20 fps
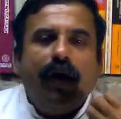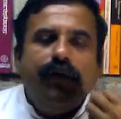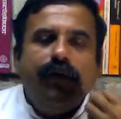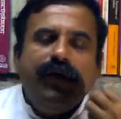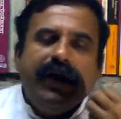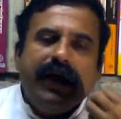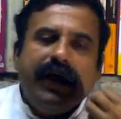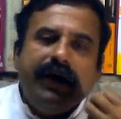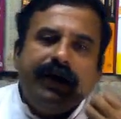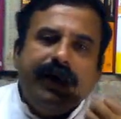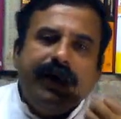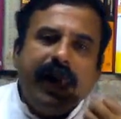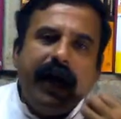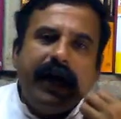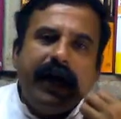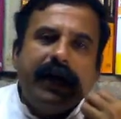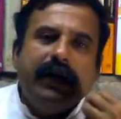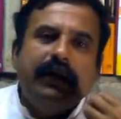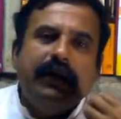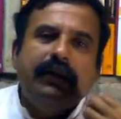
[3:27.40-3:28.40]
Or we
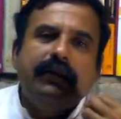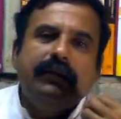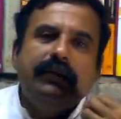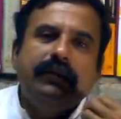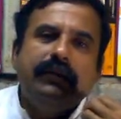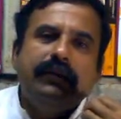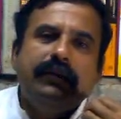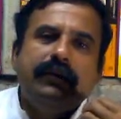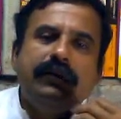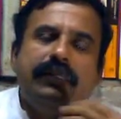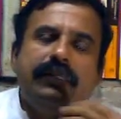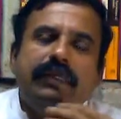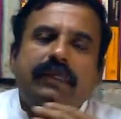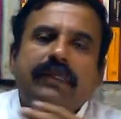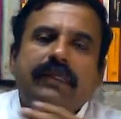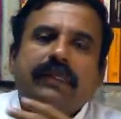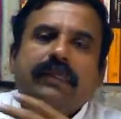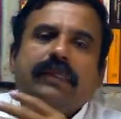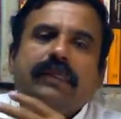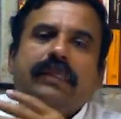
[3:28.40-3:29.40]
can take
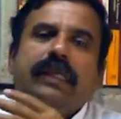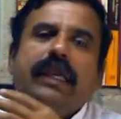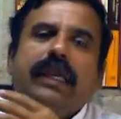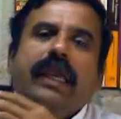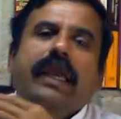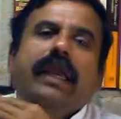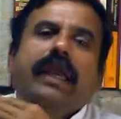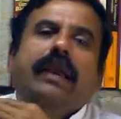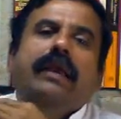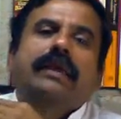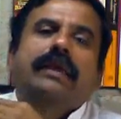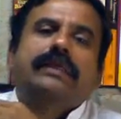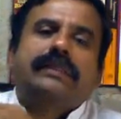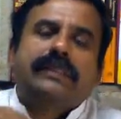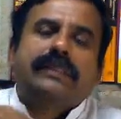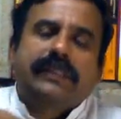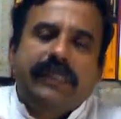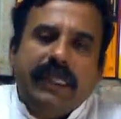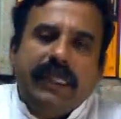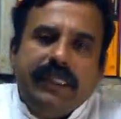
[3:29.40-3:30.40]
the
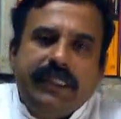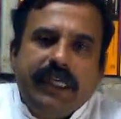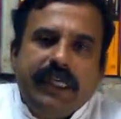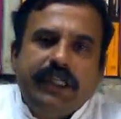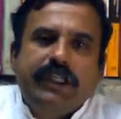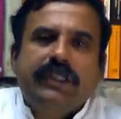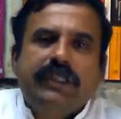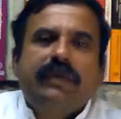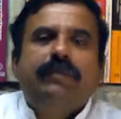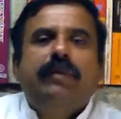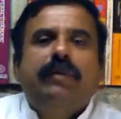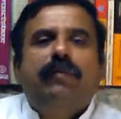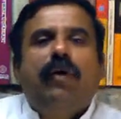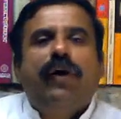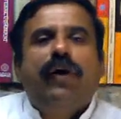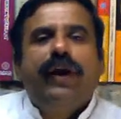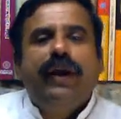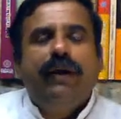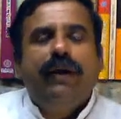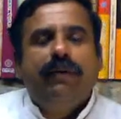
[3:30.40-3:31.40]
sensations of
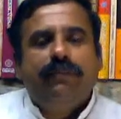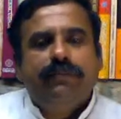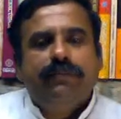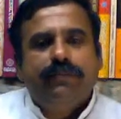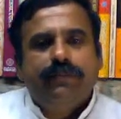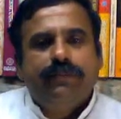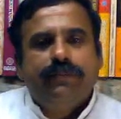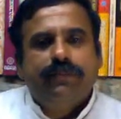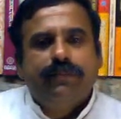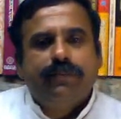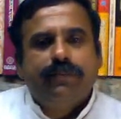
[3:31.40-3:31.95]
the body